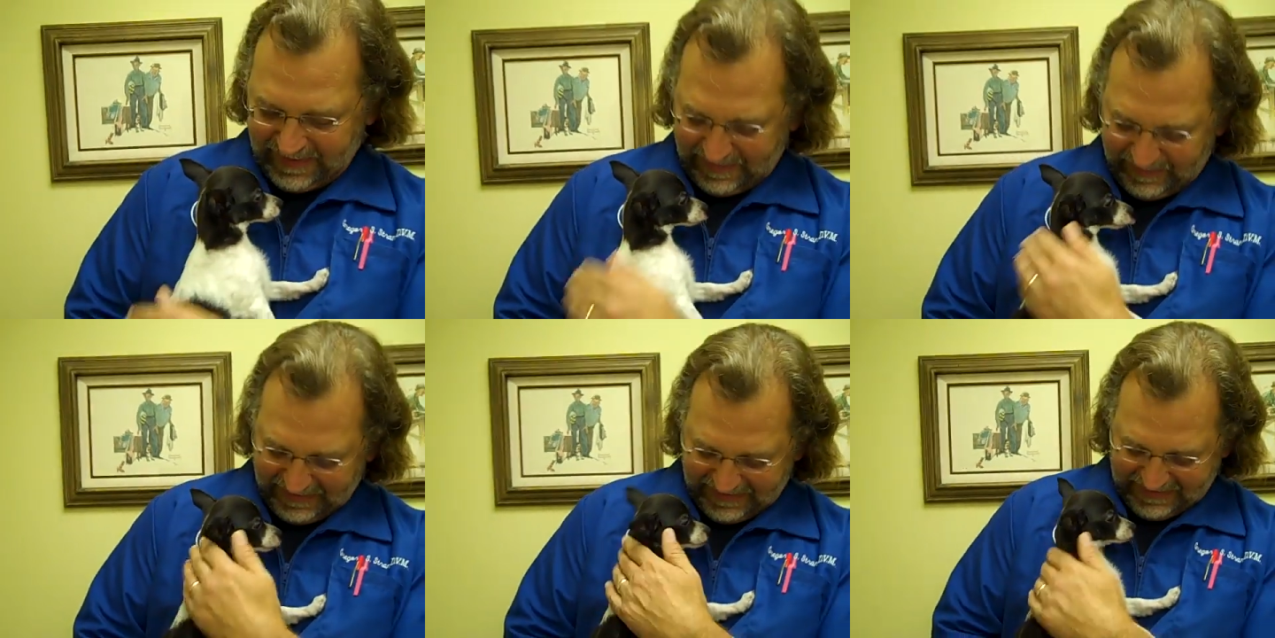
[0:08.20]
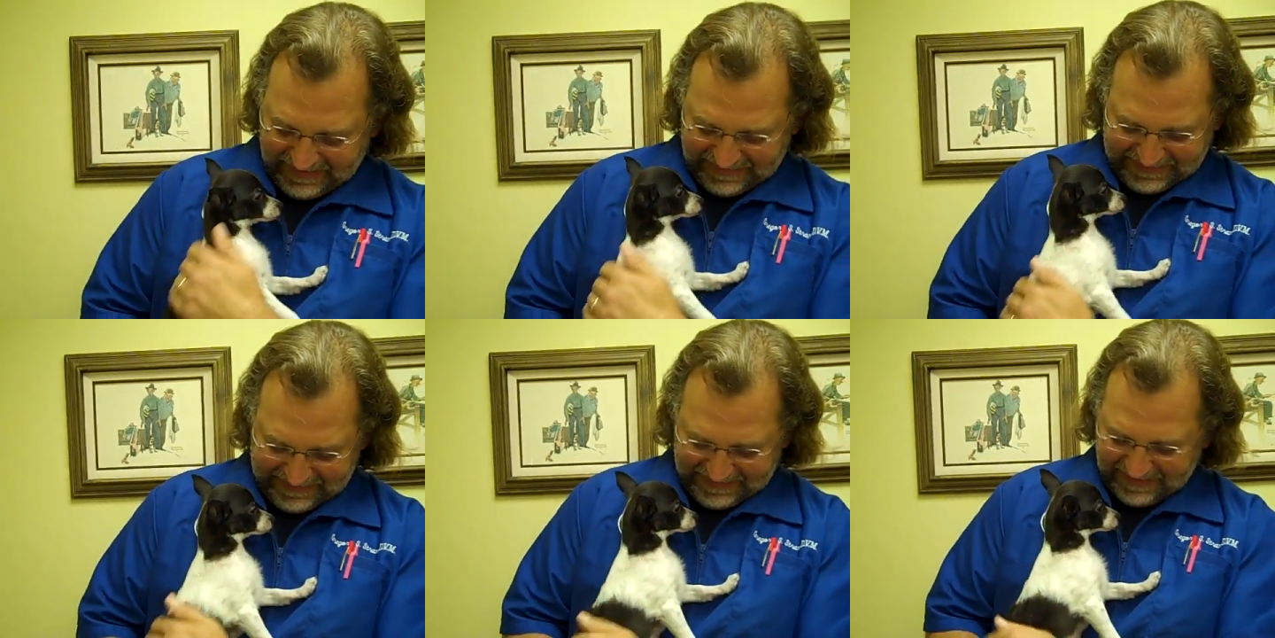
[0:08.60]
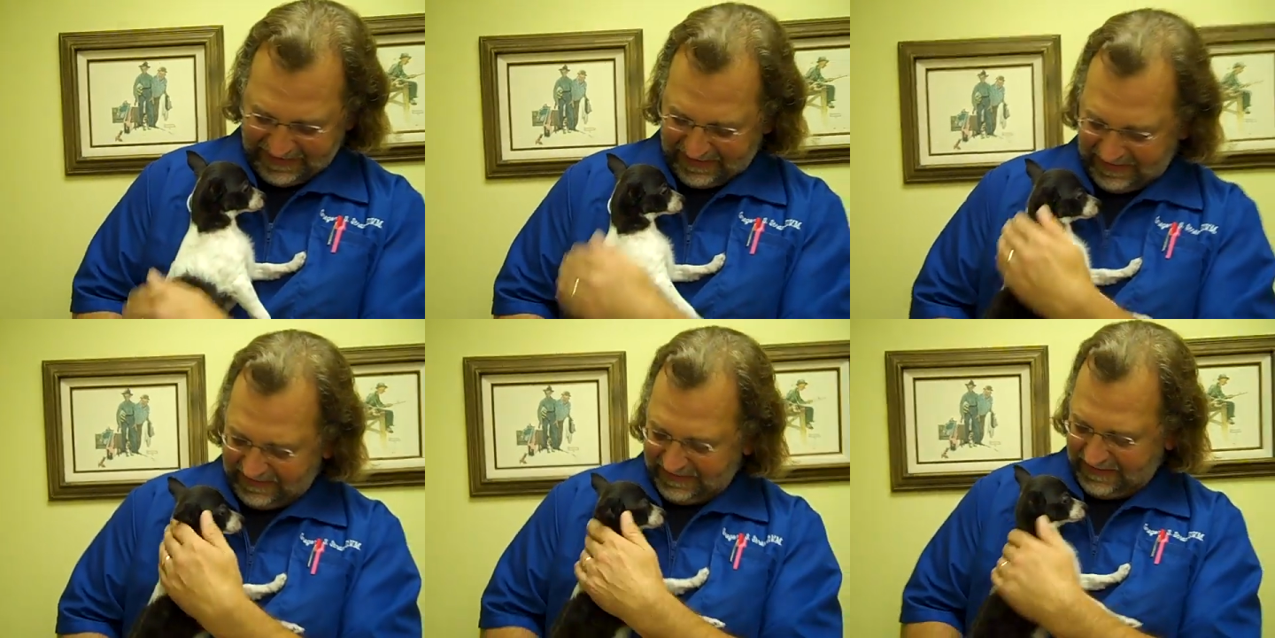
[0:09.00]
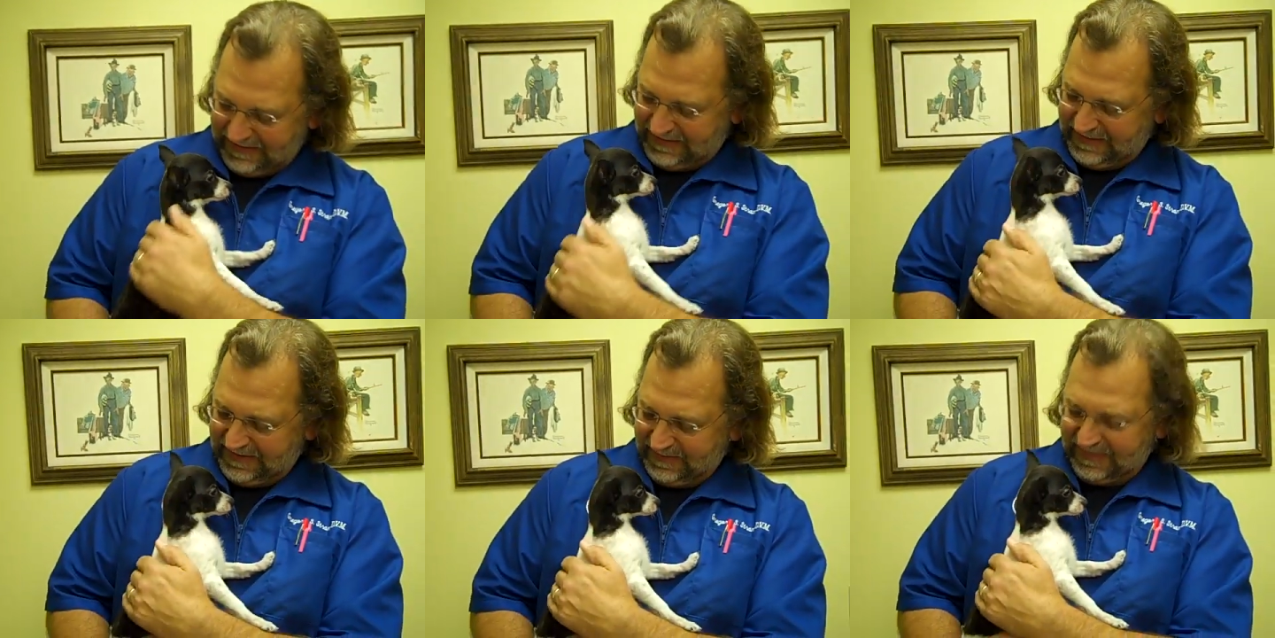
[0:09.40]
puppy that's
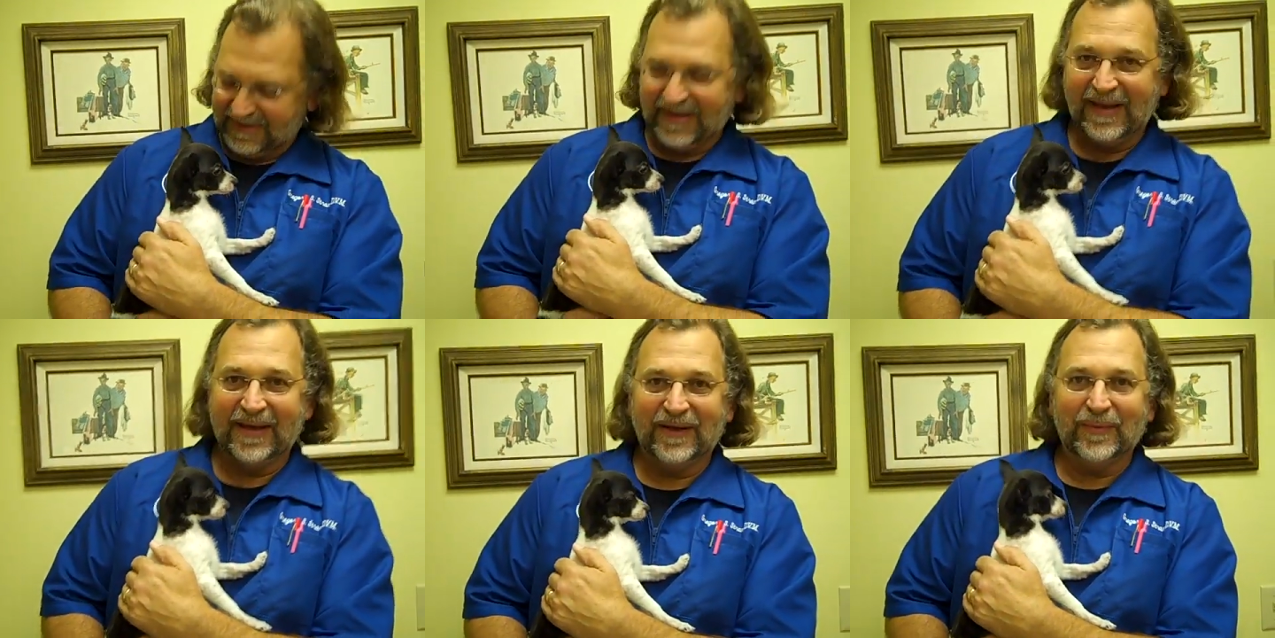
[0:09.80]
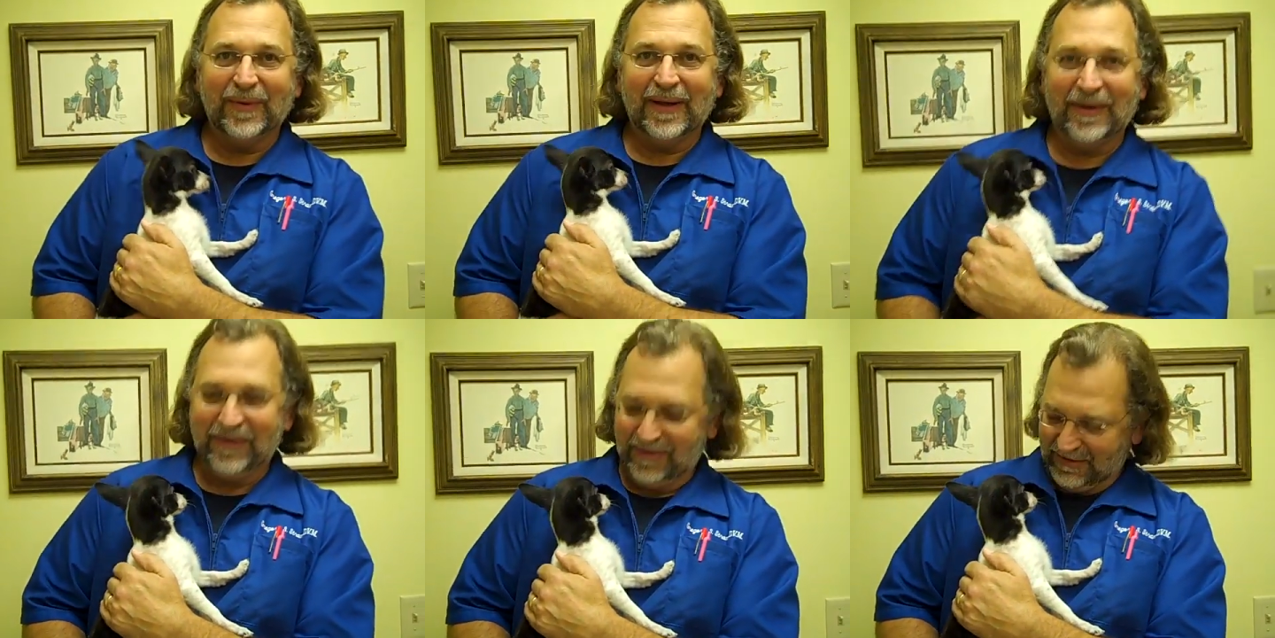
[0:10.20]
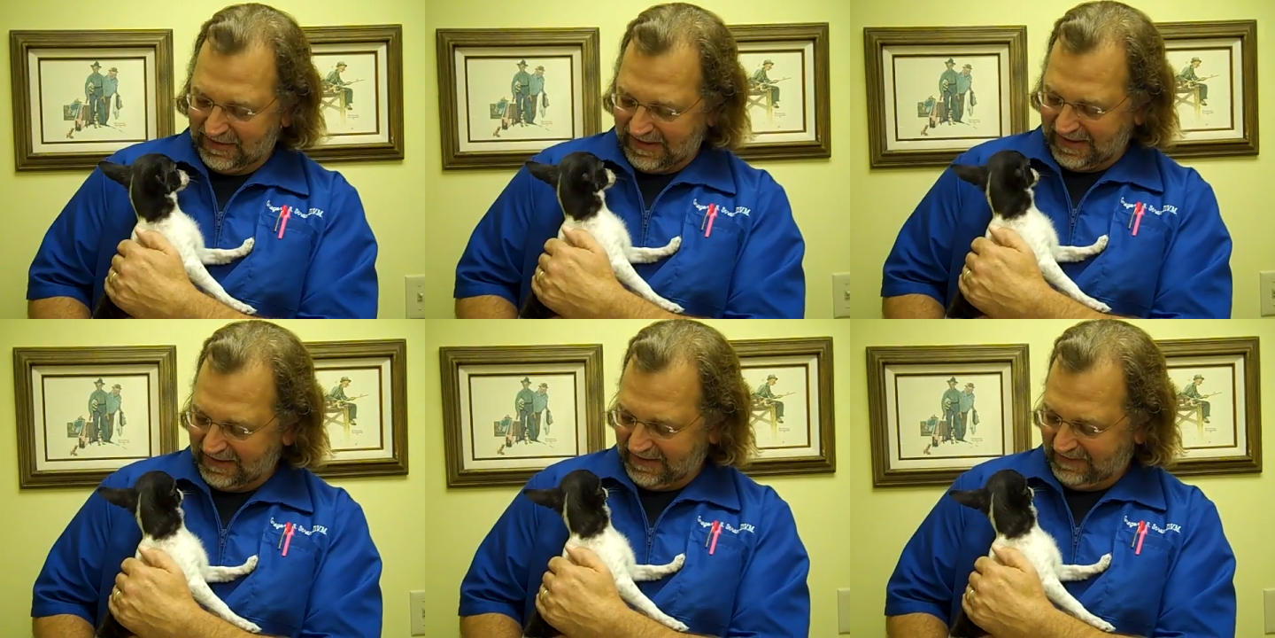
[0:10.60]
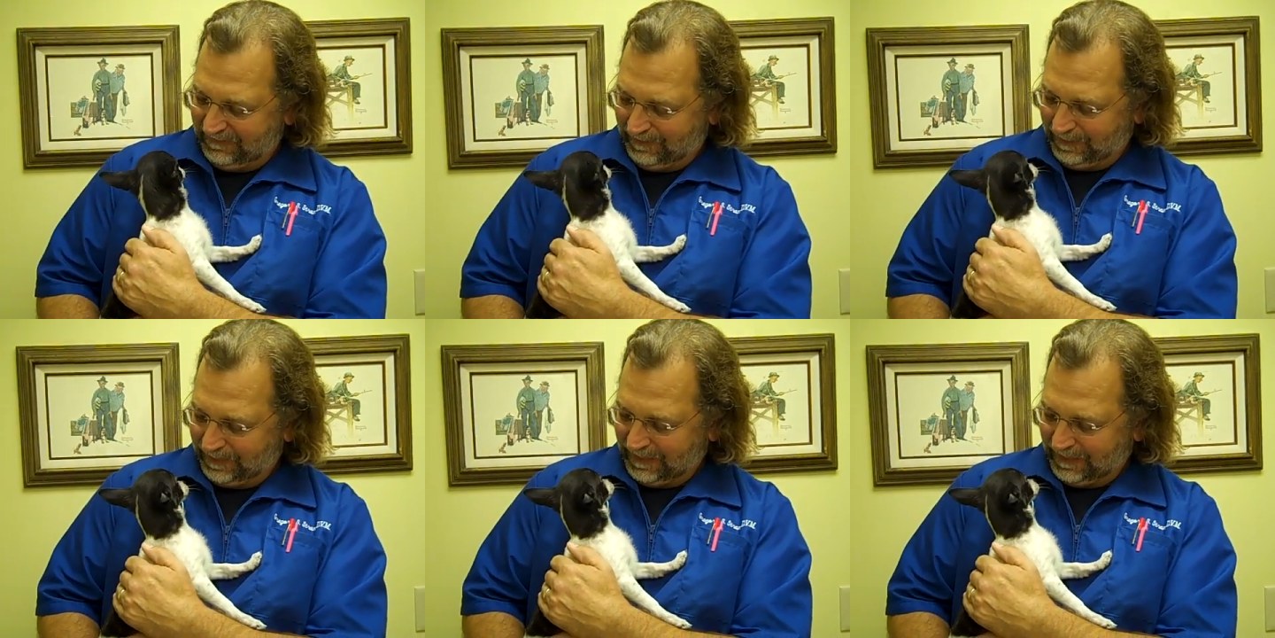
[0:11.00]
been hanging around here lately.